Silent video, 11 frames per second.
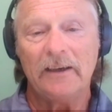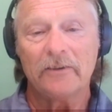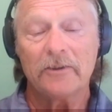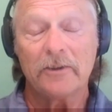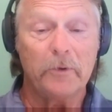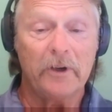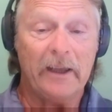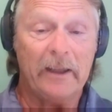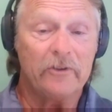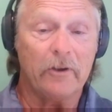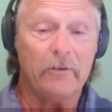So I would
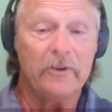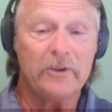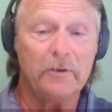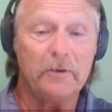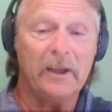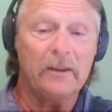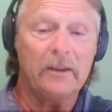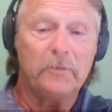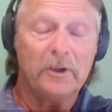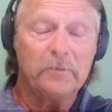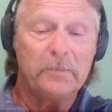encourage you to get the
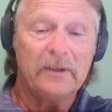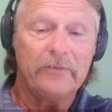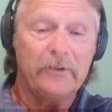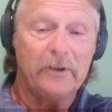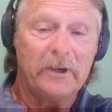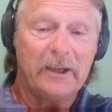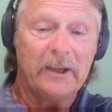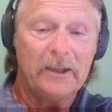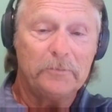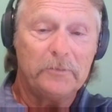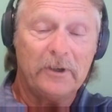book, but if you don't want to
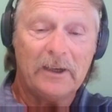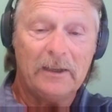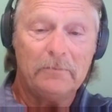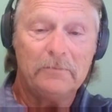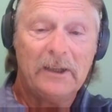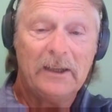get the book, I'm